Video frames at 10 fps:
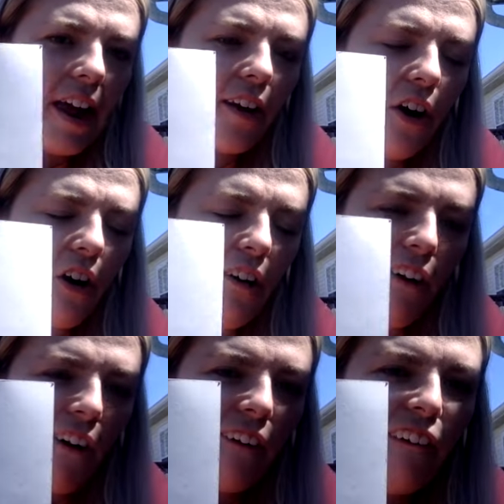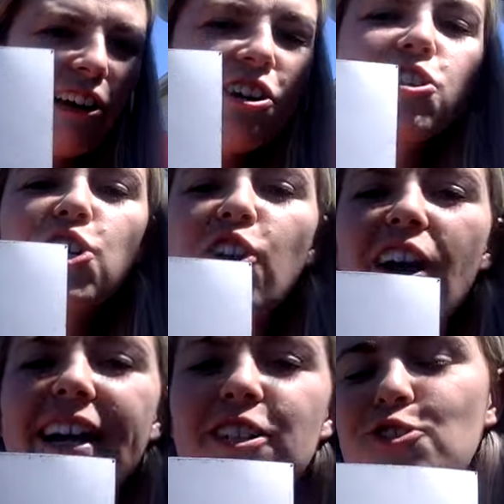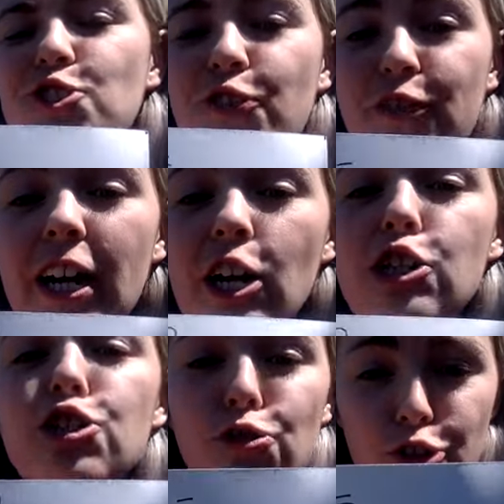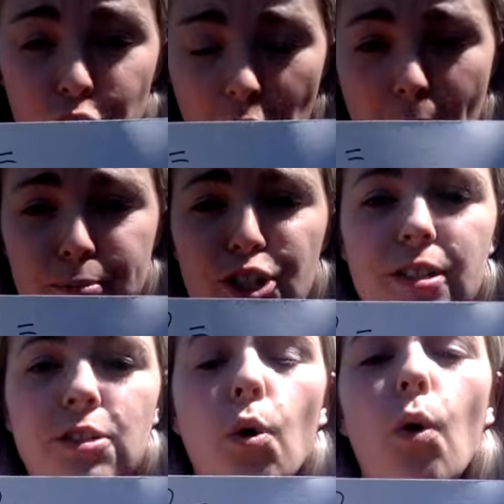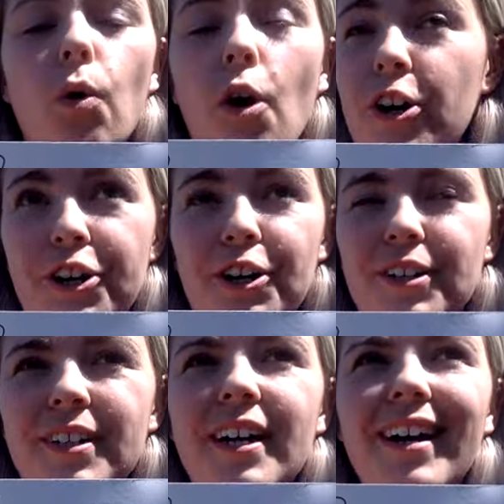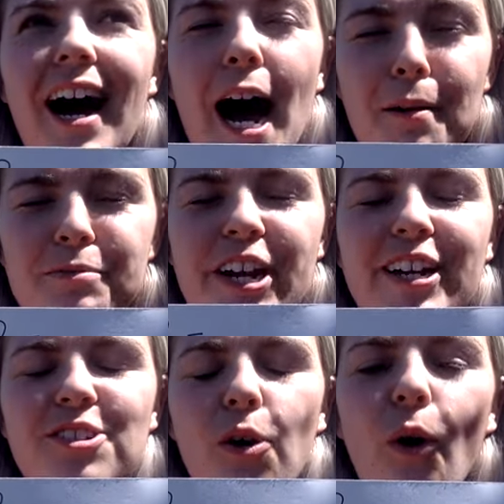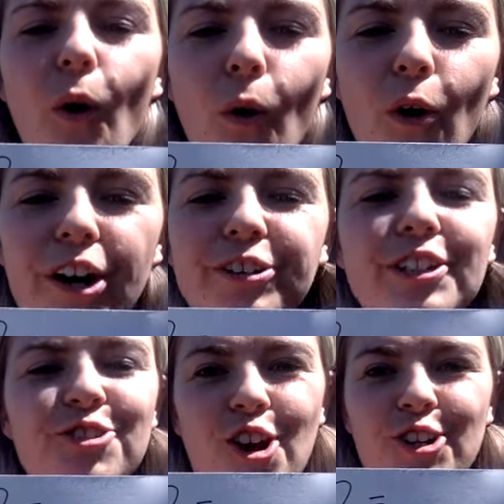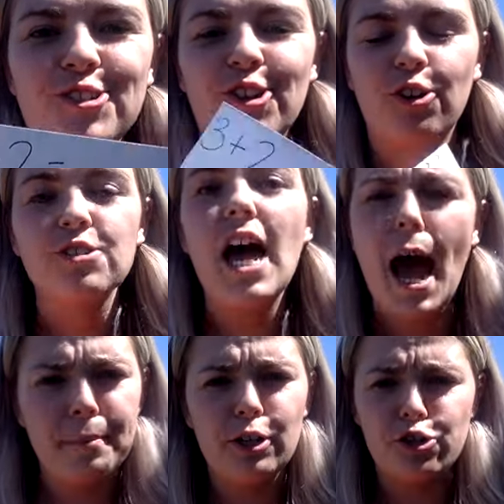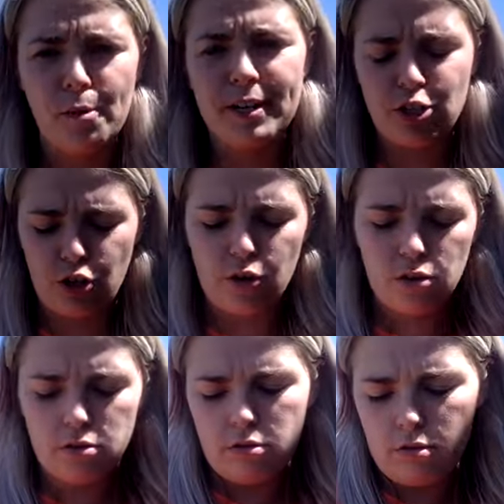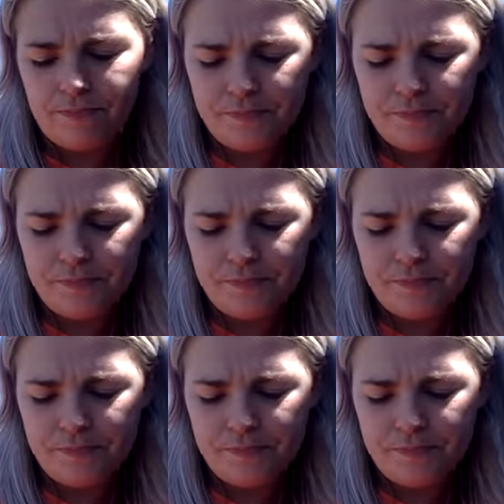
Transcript: in all? So go ahead and use your fingers, use your options or your objects, or you can draw your circles. I'm going to draw my circles.